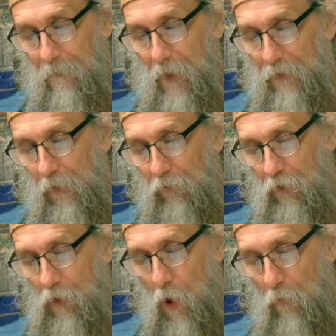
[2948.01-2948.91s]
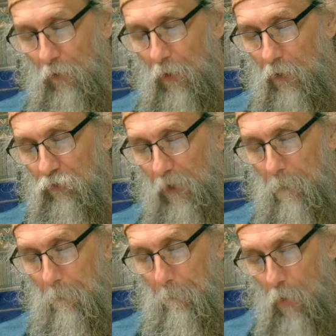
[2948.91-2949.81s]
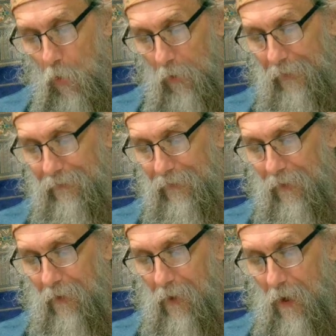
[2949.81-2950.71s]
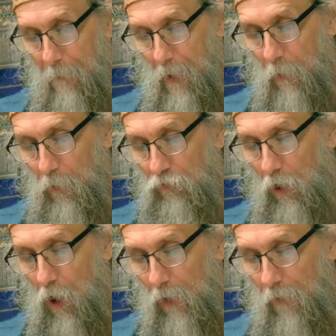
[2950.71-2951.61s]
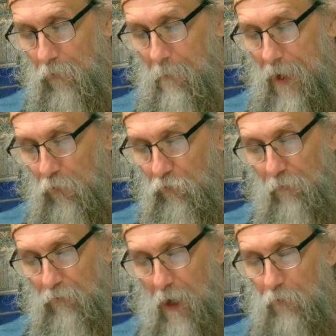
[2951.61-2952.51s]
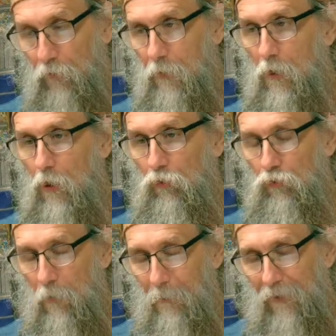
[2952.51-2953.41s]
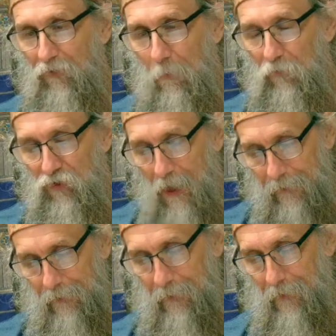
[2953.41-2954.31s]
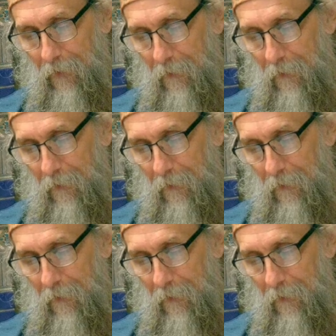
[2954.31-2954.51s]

that there is an overarching point upon which all other matters of doctrine should be subjected